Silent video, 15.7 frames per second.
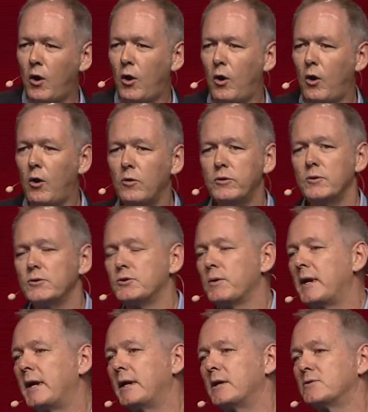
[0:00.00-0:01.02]
All their
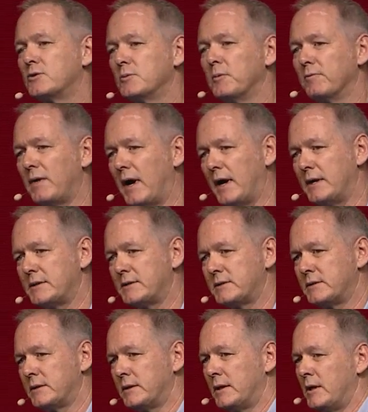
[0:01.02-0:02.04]
training is
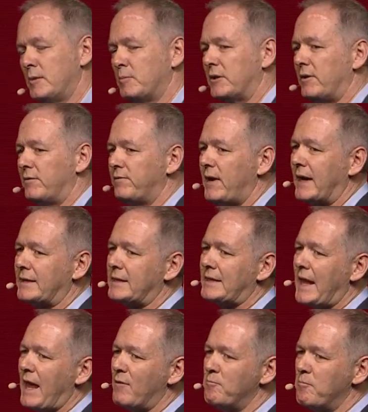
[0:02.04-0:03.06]
supervised, but the fact that
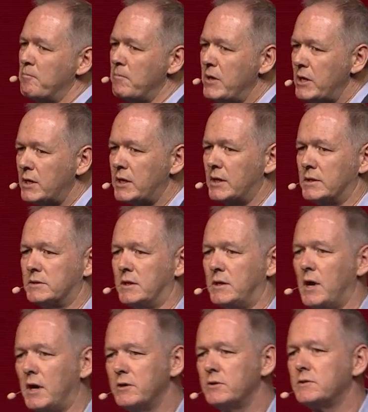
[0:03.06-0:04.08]
they have millions
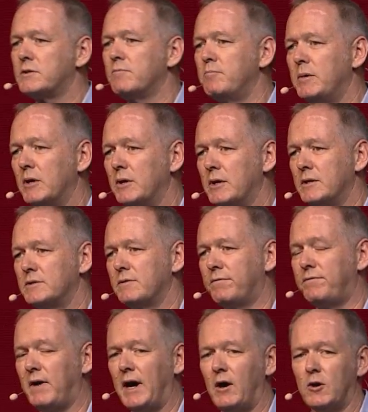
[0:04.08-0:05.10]
and hundreds of millions of
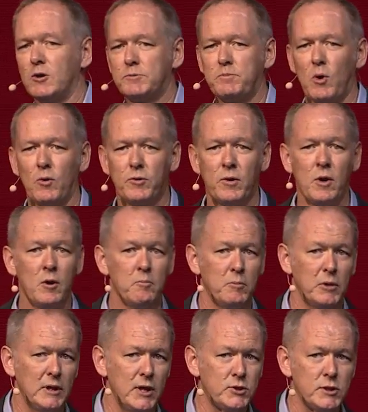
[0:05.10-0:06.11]
files, both
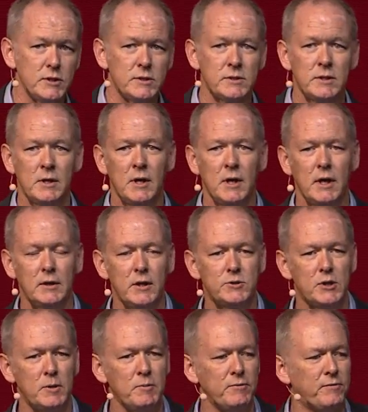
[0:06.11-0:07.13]
malicious and
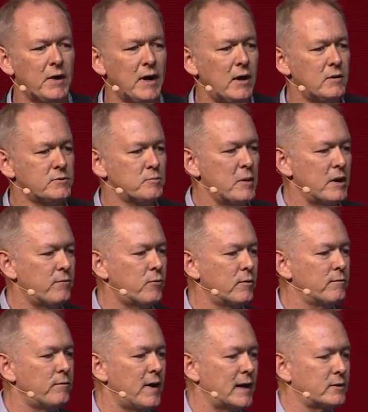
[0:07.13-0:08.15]
legitimate files of many
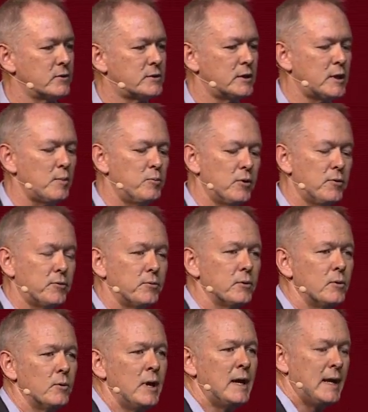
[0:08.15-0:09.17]
form factors that they put
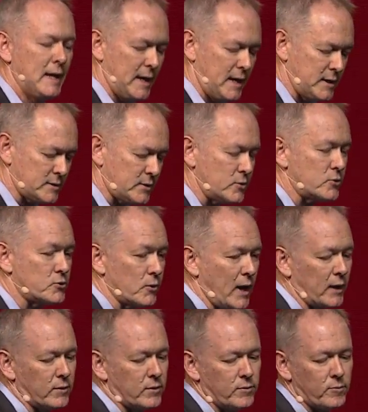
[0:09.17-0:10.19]
through, is their
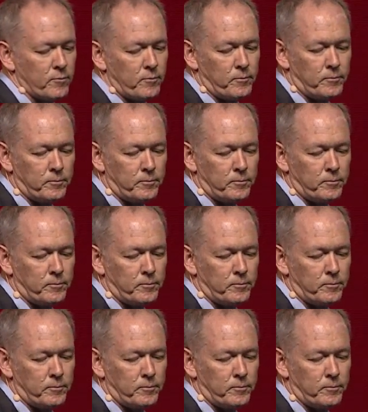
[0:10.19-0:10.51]
strength.